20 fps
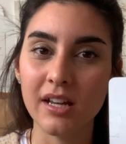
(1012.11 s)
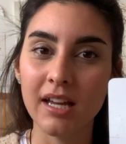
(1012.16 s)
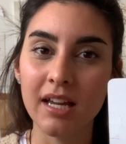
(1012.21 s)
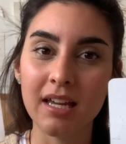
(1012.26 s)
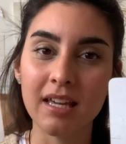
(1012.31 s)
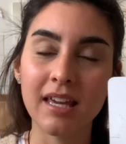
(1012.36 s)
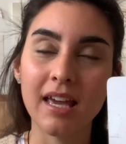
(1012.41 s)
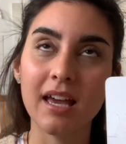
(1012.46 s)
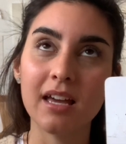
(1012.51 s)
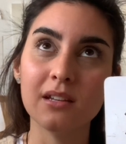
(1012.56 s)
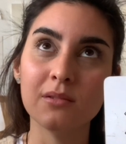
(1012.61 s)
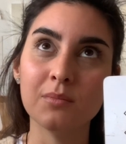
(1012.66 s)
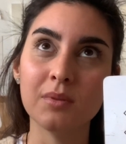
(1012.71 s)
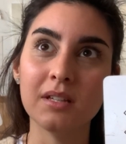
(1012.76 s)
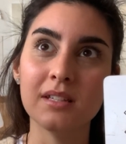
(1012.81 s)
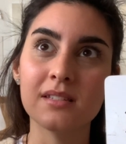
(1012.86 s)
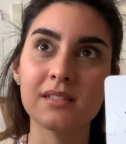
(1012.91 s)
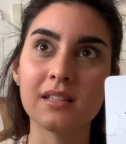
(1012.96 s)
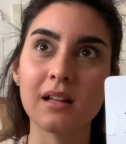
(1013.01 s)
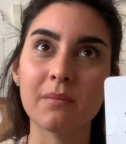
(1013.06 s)
It can
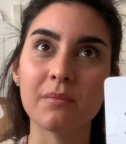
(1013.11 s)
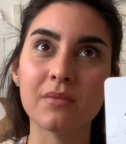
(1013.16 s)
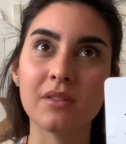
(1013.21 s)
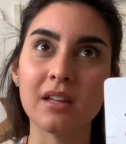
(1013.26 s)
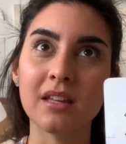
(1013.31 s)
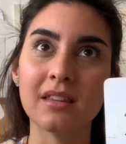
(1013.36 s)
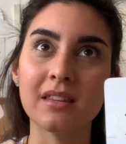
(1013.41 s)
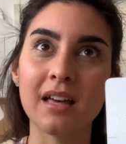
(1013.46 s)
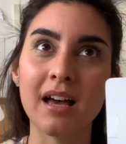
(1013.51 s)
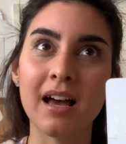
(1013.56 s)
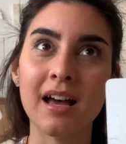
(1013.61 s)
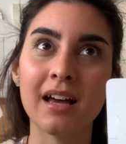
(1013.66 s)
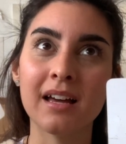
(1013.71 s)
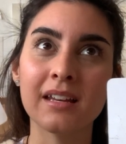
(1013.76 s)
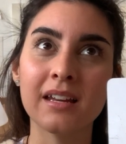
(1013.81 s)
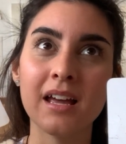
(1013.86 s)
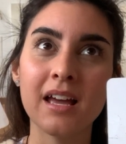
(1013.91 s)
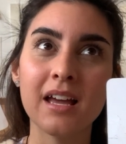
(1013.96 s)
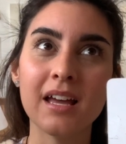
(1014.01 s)
be something that